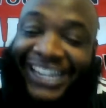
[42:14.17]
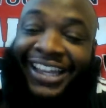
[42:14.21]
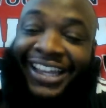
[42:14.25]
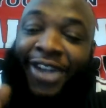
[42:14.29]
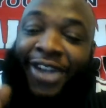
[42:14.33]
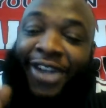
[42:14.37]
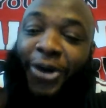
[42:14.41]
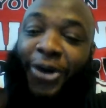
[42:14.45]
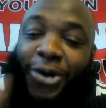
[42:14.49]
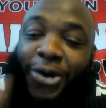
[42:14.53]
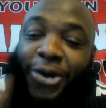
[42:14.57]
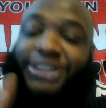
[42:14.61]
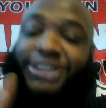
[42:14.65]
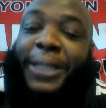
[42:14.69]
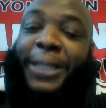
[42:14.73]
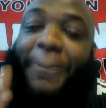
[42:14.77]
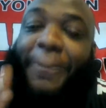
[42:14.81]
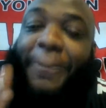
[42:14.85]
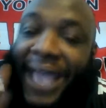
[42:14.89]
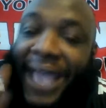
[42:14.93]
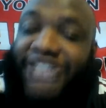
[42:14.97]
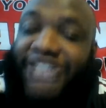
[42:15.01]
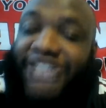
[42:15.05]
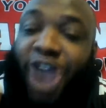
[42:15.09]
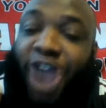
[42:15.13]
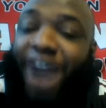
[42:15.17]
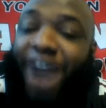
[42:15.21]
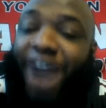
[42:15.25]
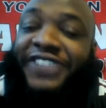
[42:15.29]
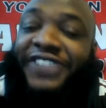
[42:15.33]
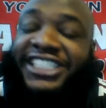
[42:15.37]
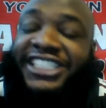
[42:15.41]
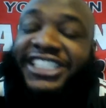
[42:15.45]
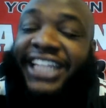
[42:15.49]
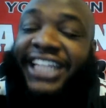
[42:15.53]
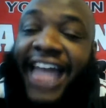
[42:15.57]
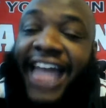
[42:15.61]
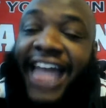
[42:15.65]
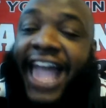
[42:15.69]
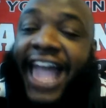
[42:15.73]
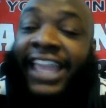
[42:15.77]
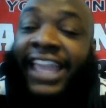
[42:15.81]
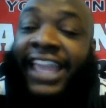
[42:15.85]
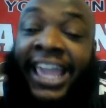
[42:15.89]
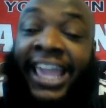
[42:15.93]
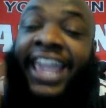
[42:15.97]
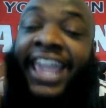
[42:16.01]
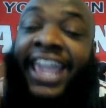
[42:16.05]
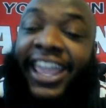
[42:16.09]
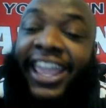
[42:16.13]
who's the best offensive line
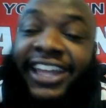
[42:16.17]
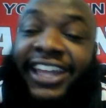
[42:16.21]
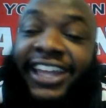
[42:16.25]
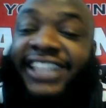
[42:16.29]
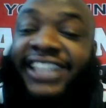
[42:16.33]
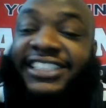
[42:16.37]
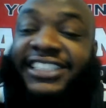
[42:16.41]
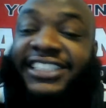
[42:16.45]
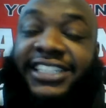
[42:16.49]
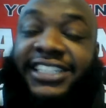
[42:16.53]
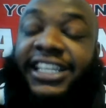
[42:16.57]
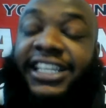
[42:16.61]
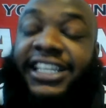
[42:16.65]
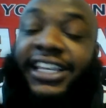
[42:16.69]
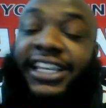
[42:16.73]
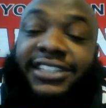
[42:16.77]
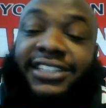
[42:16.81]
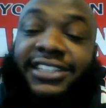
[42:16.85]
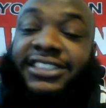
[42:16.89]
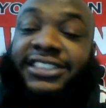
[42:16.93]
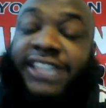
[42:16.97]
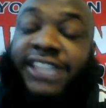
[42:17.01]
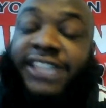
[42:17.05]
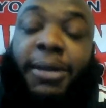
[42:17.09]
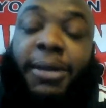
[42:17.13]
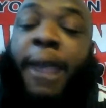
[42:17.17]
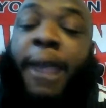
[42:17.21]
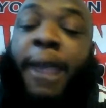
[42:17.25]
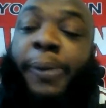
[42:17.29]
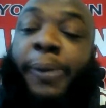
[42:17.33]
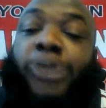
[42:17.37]
in this semi-pro